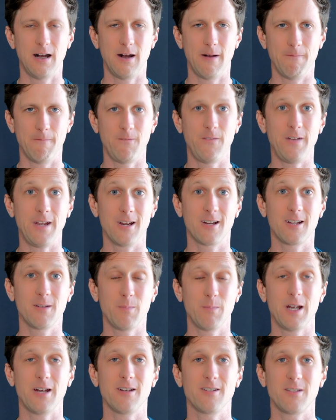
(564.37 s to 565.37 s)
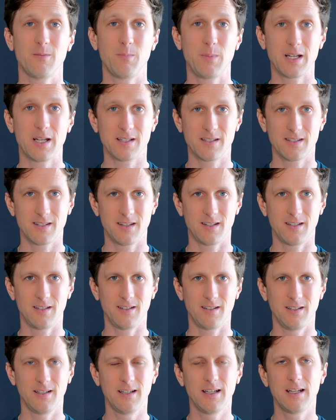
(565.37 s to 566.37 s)
fair comparison, because
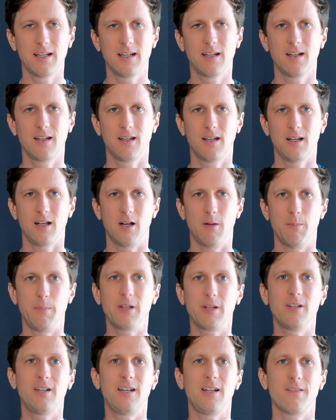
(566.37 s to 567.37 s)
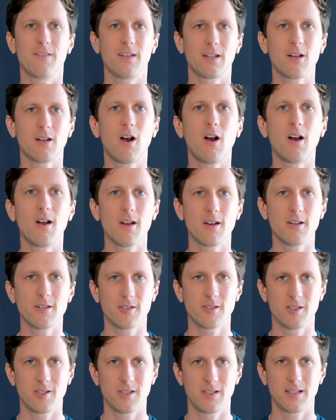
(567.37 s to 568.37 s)
the ability of the
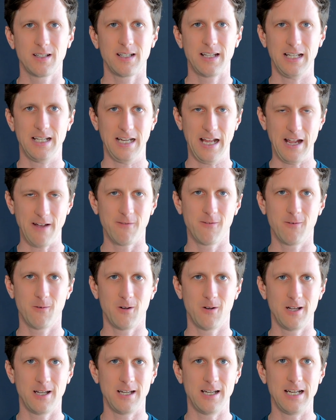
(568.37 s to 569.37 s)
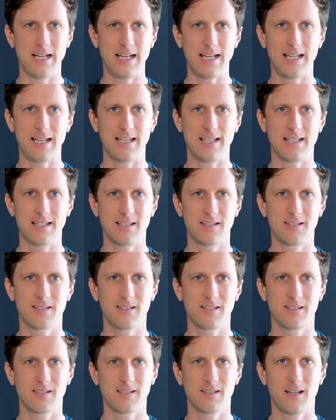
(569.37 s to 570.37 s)
cars in F1 is
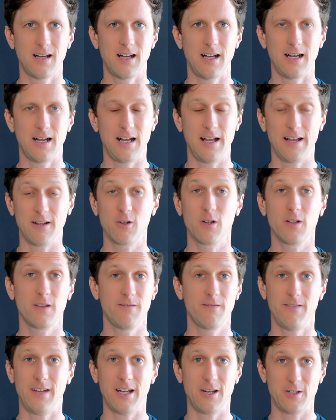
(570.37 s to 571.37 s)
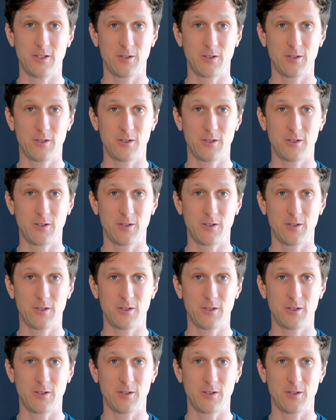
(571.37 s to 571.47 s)
varies